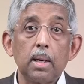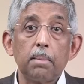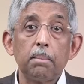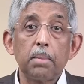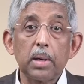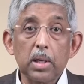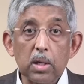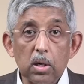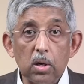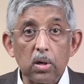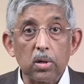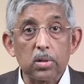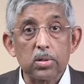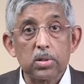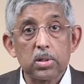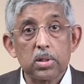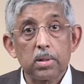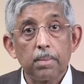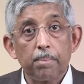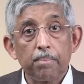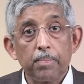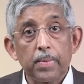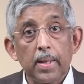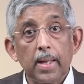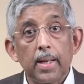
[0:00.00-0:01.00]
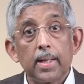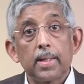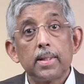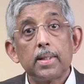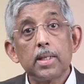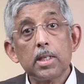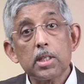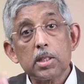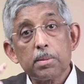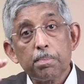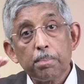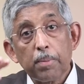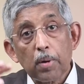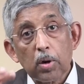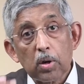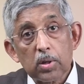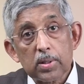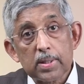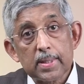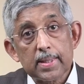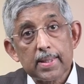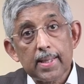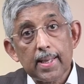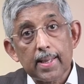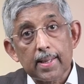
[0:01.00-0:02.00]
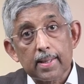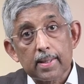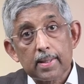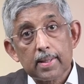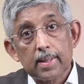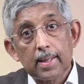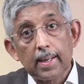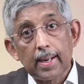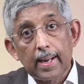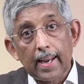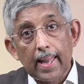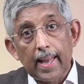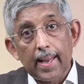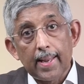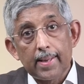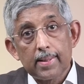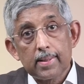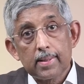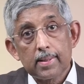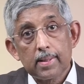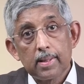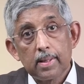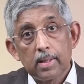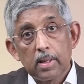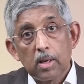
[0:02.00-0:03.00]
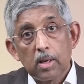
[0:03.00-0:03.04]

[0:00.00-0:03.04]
because this prostate gland,